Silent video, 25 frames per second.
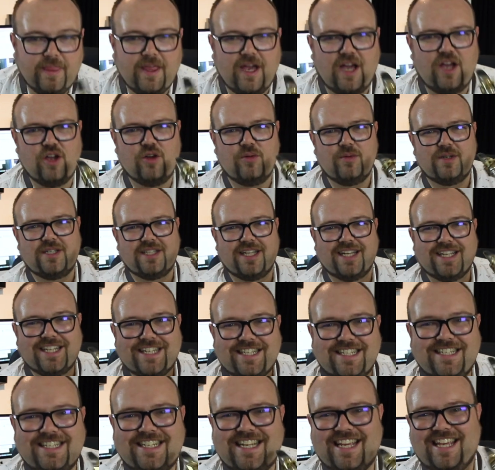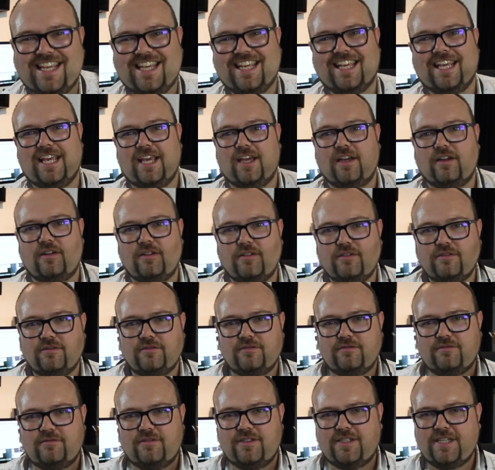I always like D,
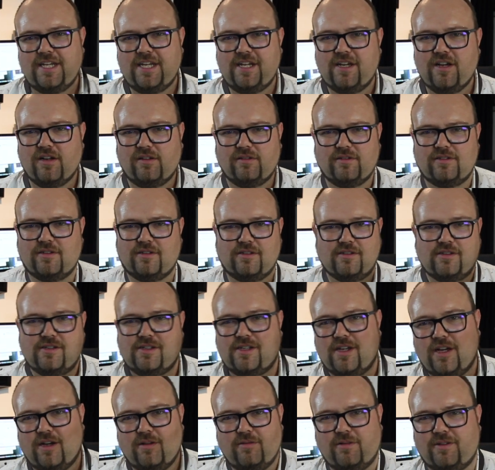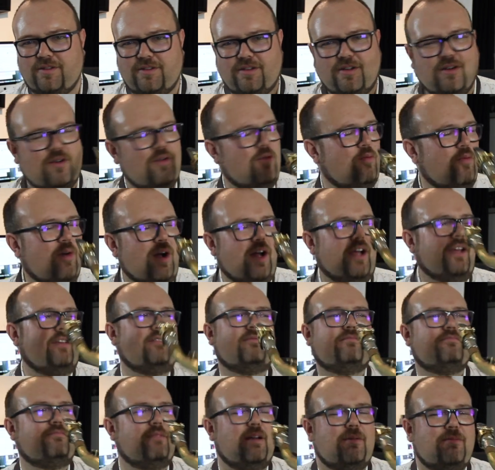C concert to start with. I don't know why.
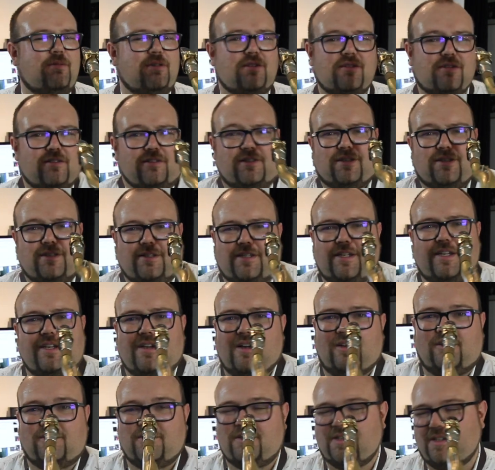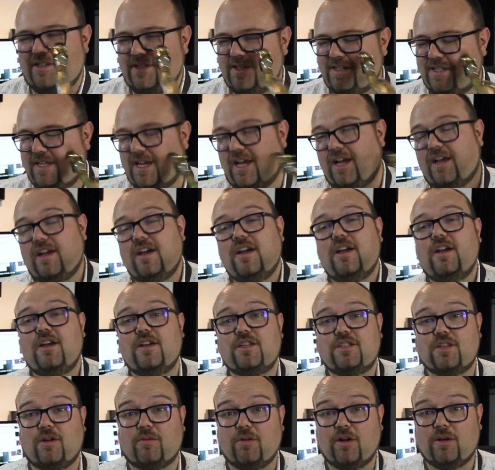Maybe it's because it's C concert, it's there.
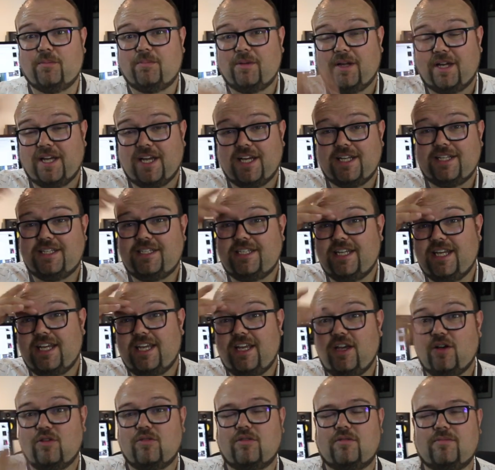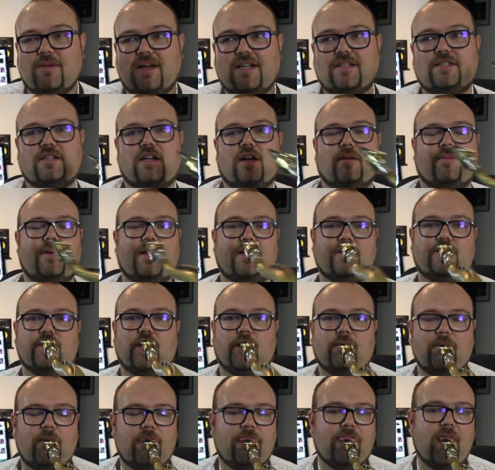So I'm going to play a D augmented
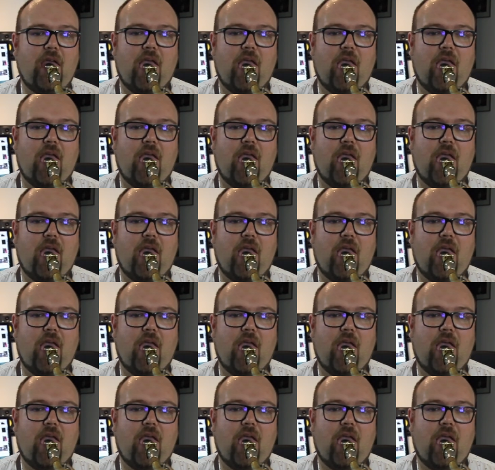arpeggio.